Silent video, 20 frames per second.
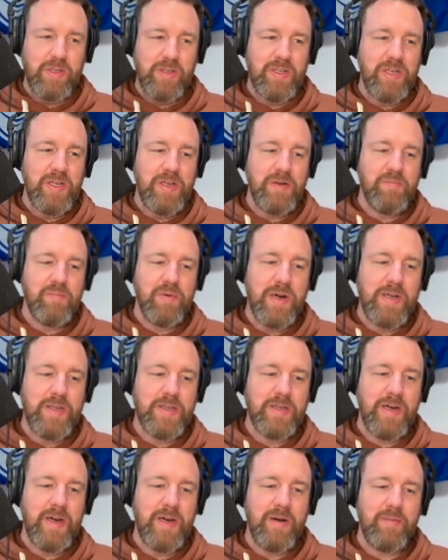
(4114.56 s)
team,
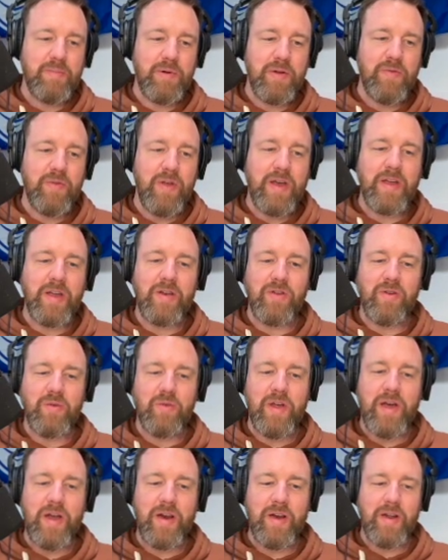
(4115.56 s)
but if they can do
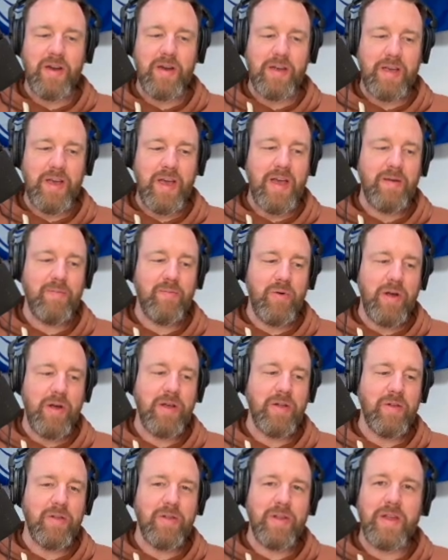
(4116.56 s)
that in a game
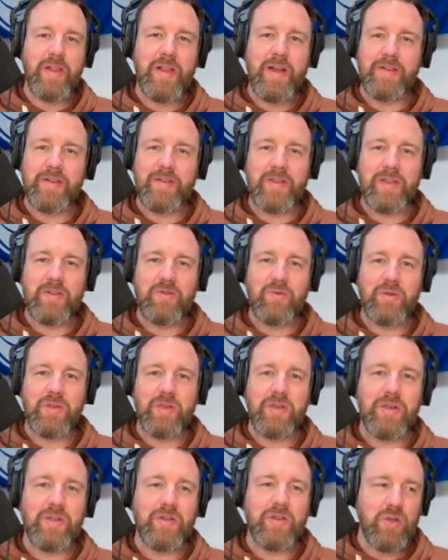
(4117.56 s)
regularly, that's really
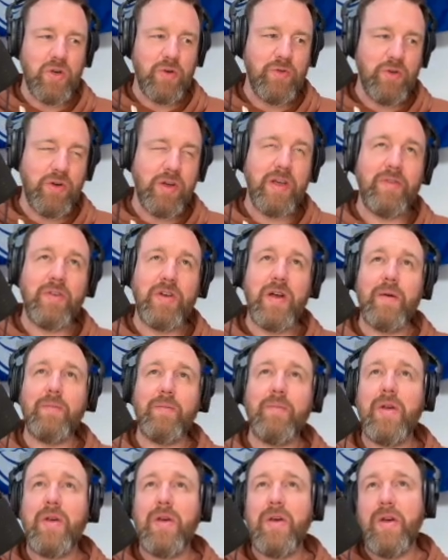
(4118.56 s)
good. So if you're giving
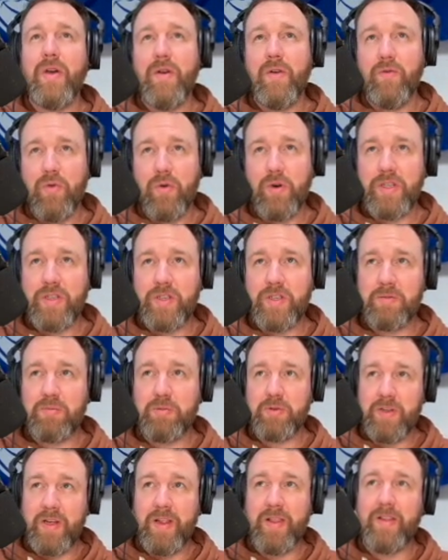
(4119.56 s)
up
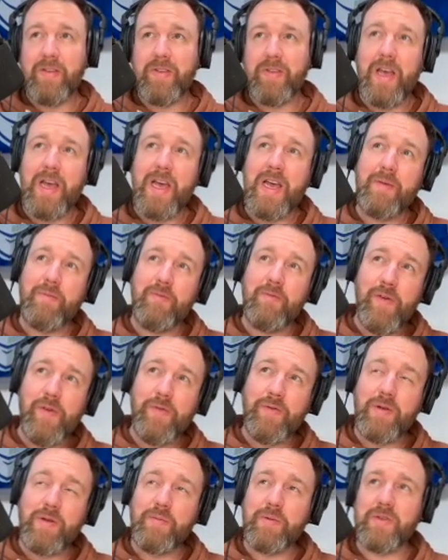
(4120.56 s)
46% in this game,
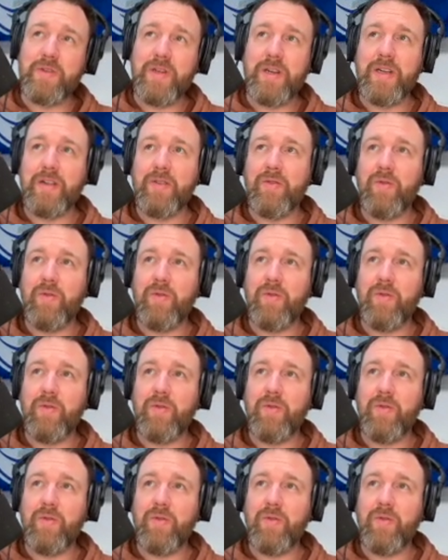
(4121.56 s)
50% against